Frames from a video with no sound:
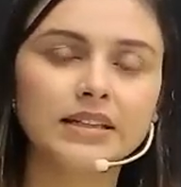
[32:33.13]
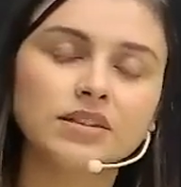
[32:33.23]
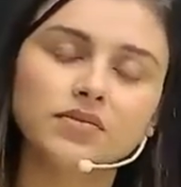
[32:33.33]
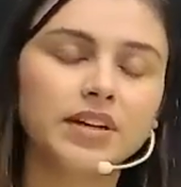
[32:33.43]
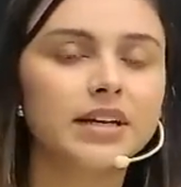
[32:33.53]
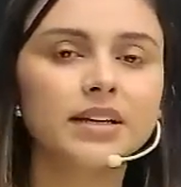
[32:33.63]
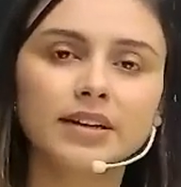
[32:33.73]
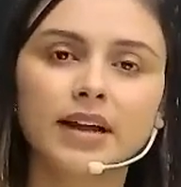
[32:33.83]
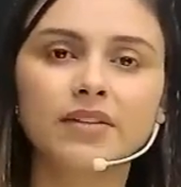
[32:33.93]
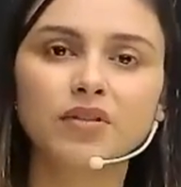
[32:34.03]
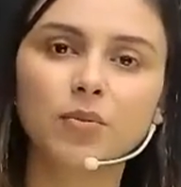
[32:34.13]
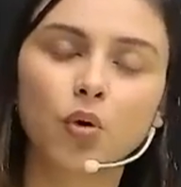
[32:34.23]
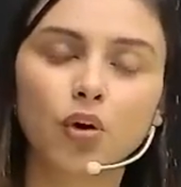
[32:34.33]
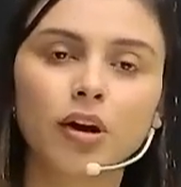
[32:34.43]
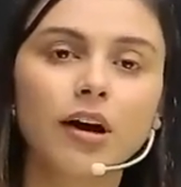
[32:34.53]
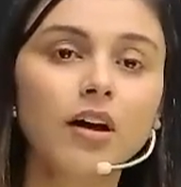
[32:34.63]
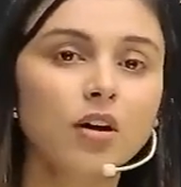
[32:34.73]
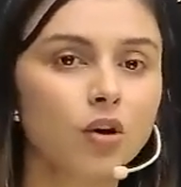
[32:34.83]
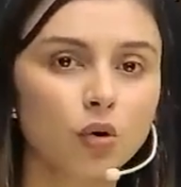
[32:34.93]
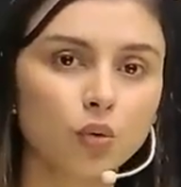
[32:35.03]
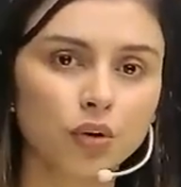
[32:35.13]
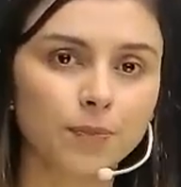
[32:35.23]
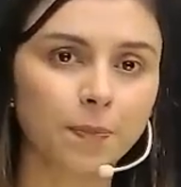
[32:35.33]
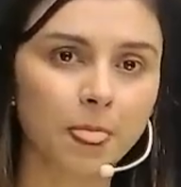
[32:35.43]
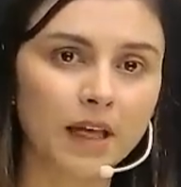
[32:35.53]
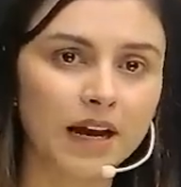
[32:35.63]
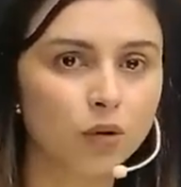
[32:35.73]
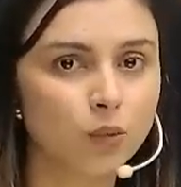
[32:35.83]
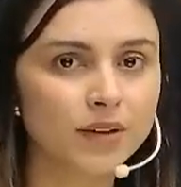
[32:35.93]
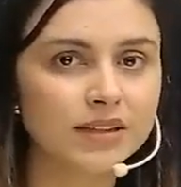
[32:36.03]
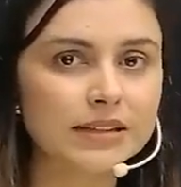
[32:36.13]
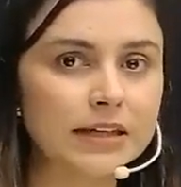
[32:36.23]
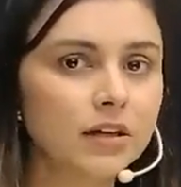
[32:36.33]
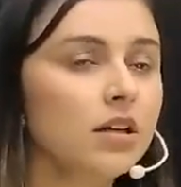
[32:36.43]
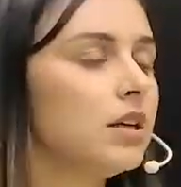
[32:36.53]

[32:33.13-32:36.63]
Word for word: Yes, we can derive them on our own. I hope it is clear.